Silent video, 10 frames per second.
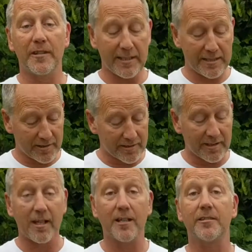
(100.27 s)
This
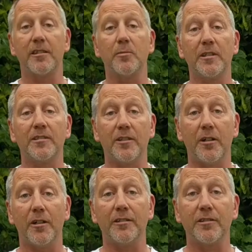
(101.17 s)
guitar is going to be
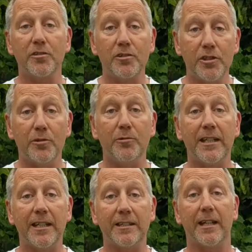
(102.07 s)
signed, tuned
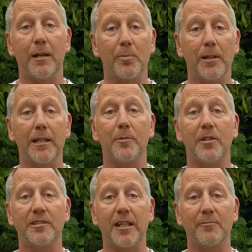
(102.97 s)
in and played
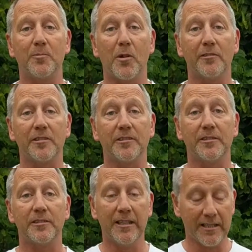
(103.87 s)
by James
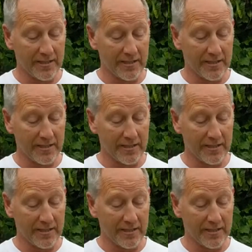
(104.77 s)
Morrison.